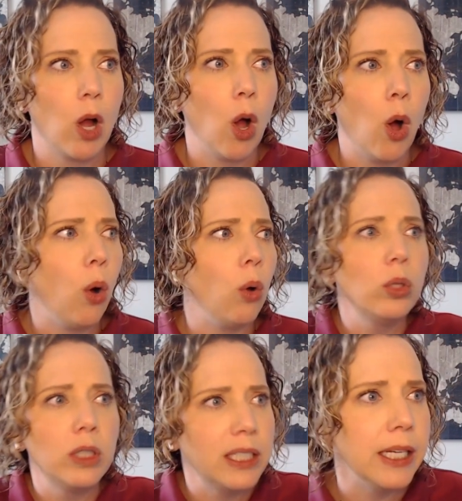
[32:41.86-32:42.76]

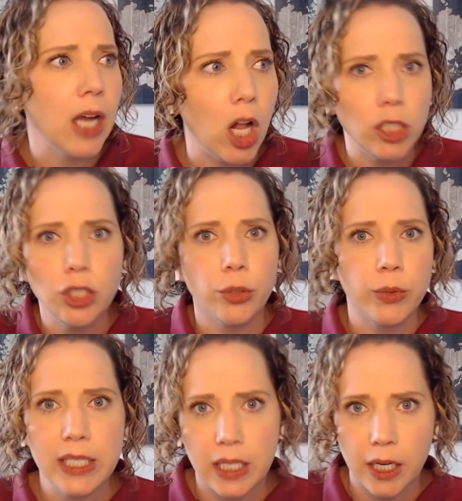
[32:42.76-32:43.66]
wholly
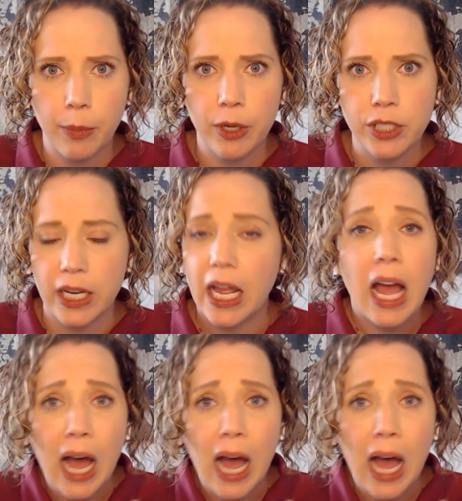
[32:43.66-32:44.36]
altruistic person.